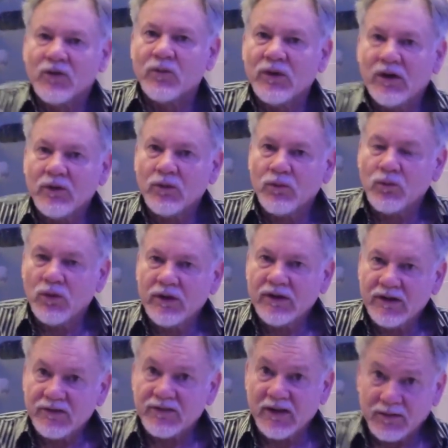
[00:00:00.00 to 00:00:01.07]
Well, one
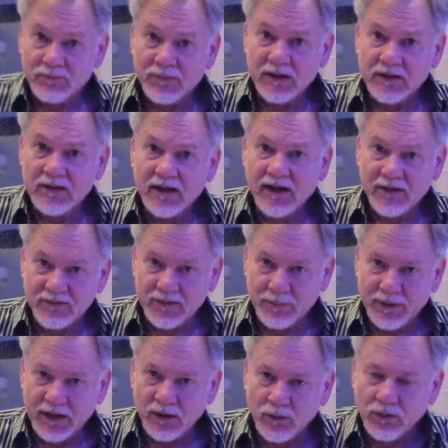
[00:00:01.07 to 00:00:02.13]
is that men have the
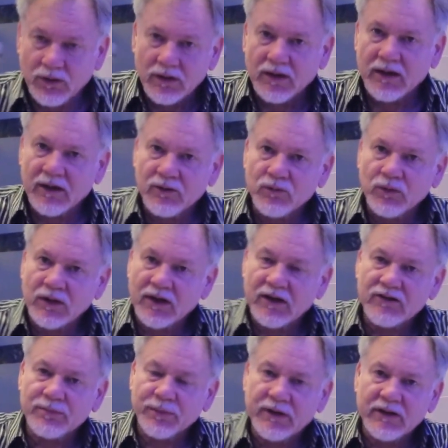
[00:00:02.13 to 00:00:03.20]
power, and what I
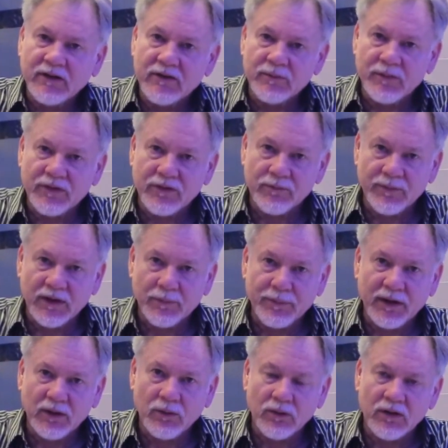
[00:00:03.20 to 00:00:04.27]
explain in The Myth of Male
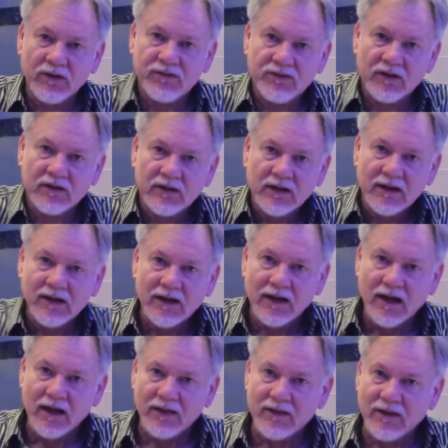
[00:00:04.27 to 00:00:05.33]
Power is
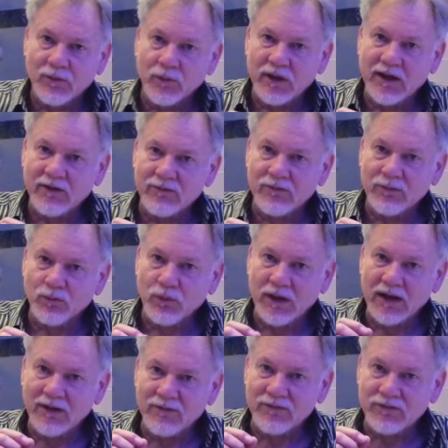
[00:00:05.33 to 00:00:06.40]
that we
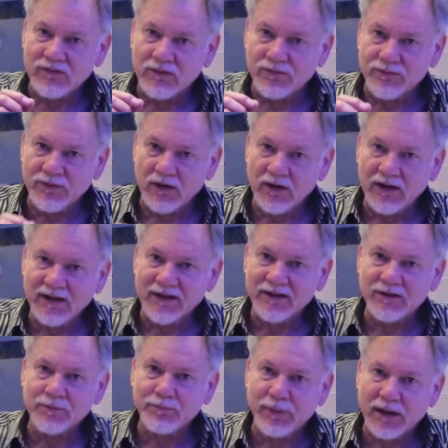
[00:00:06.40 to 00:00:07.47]
have defined
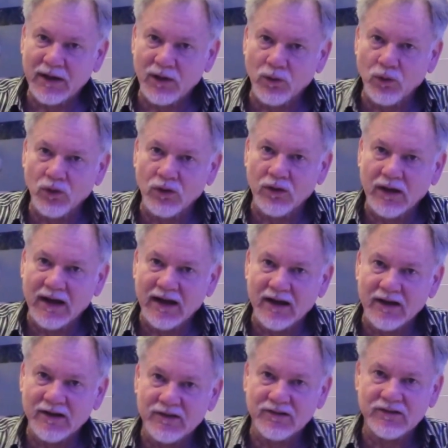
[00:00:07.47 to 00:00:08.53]
power
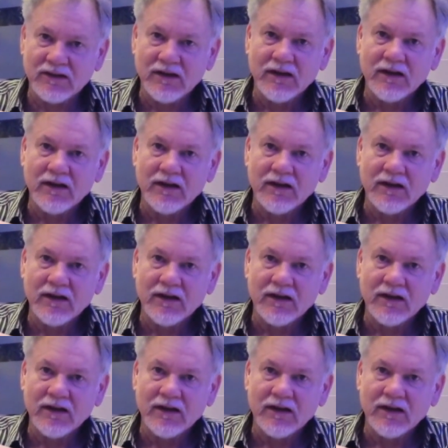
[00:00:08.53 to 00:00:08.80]
as